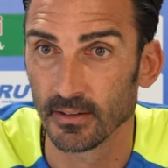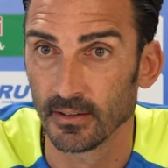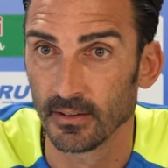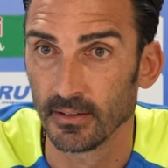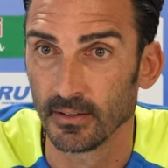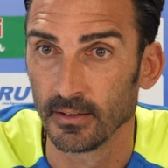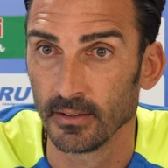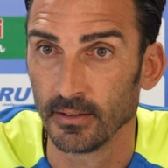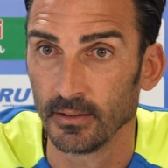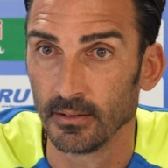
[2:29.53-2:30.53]
Tomorrow,
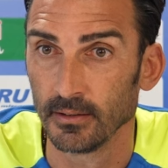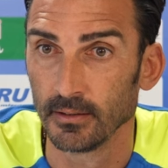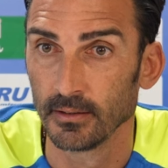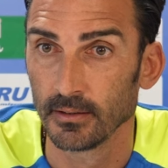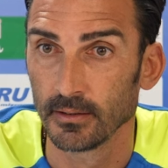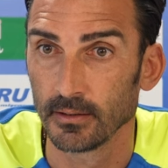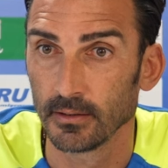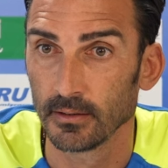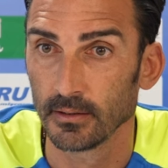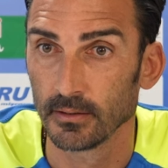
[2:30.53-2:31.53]
Tanase,
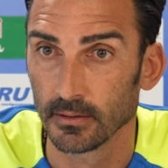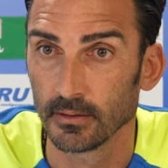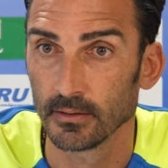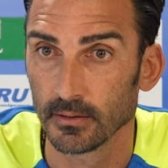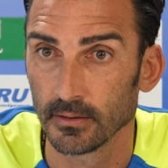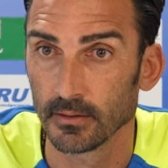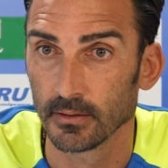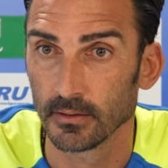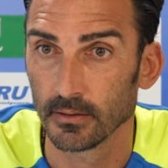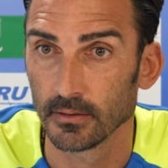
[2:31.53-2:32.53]
Tavi, Popescu, and
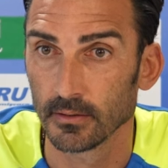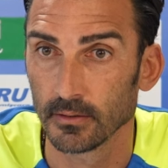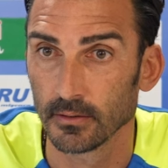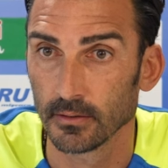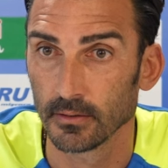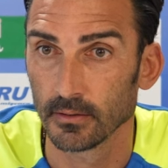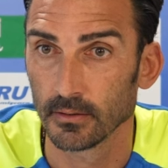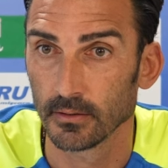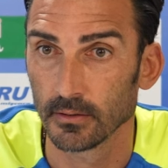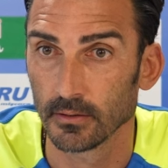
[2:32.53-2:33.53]
Panzuru are in the
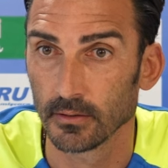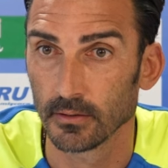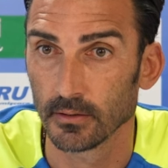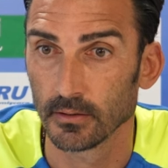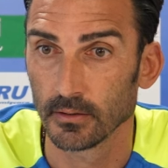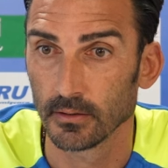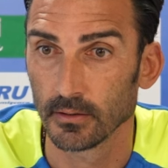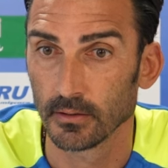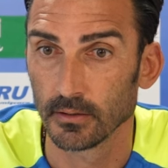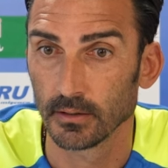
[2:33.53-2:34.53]
squad.
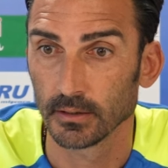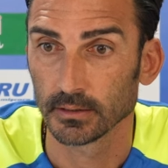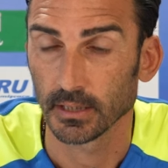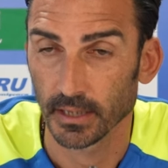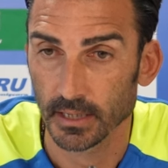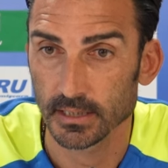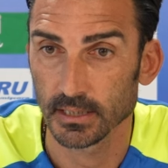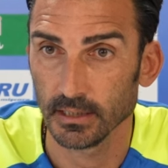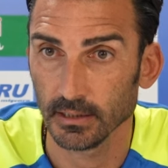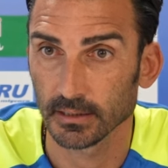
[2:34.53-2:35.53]

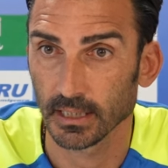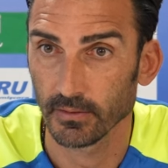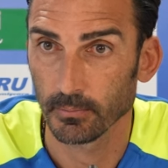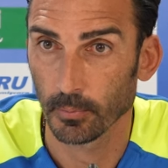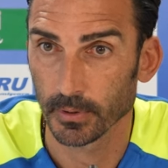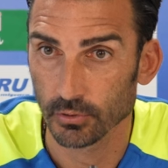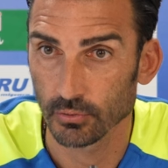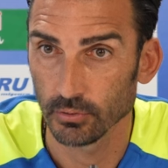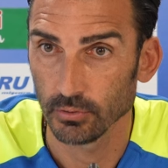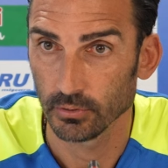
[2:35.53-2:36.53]
Tanase, Tavi
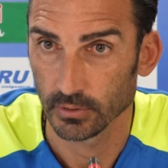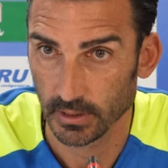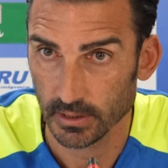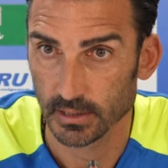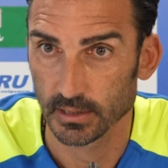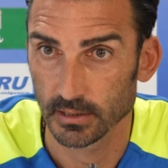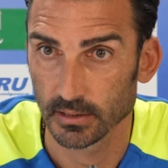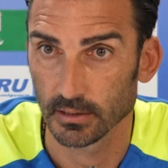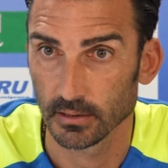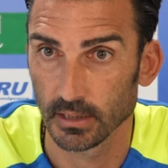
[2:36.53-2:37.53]
Popescu, yes? And
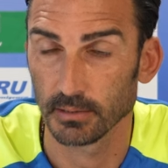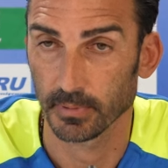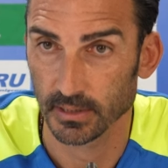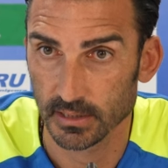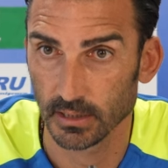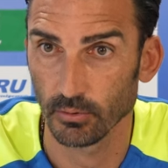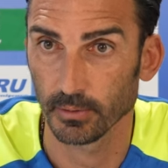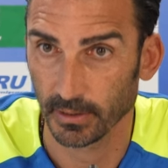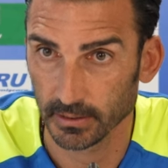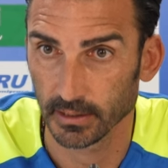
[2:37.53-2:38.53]
Pancero. And Pancero
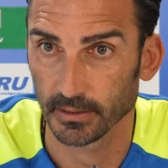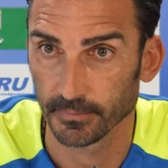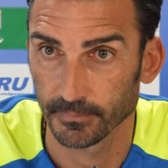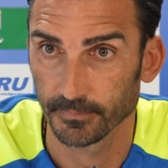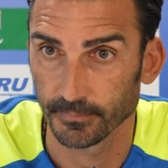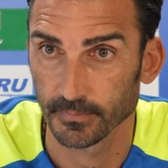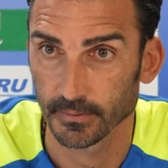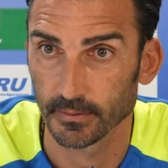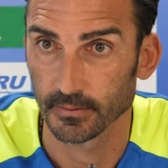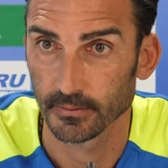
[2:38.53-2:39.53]
and Pantea.
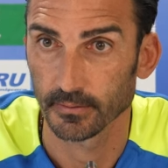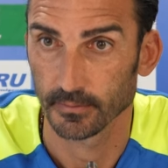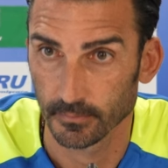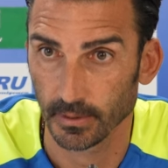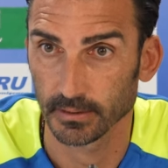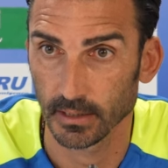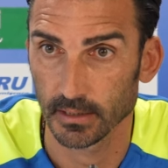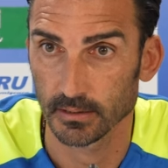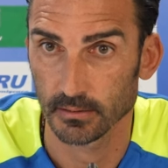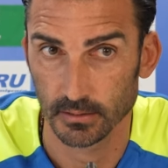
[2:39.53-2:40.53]

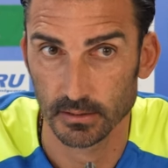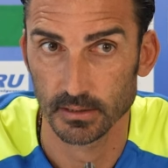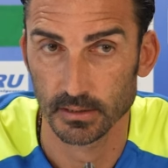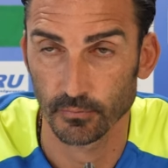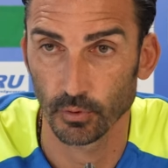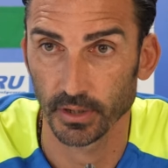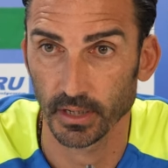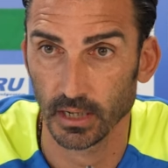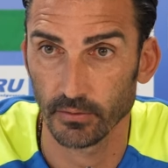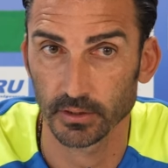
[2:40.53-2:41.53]
Pantea is fully
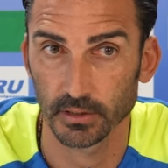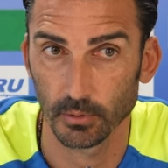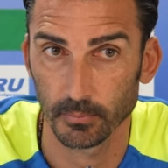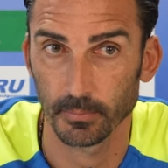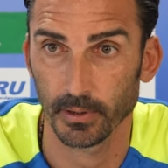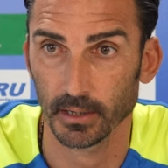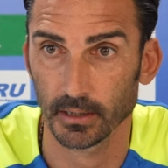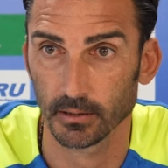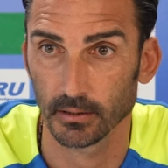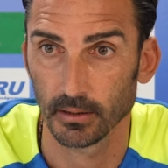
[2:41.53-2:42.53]
recovered. He will be
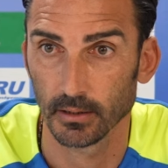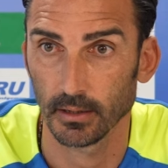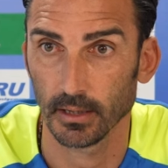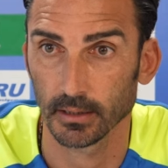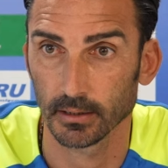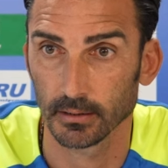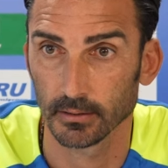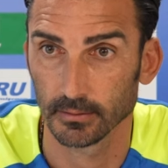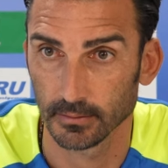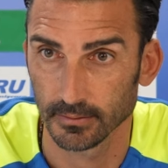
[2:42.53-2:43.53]
back like,
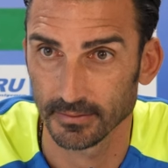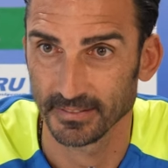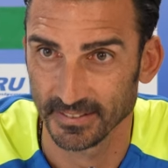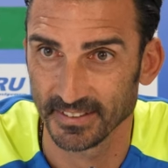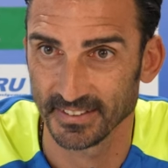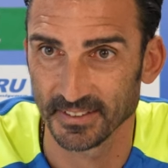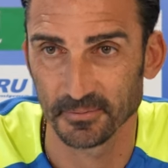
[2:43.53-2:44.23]
uh,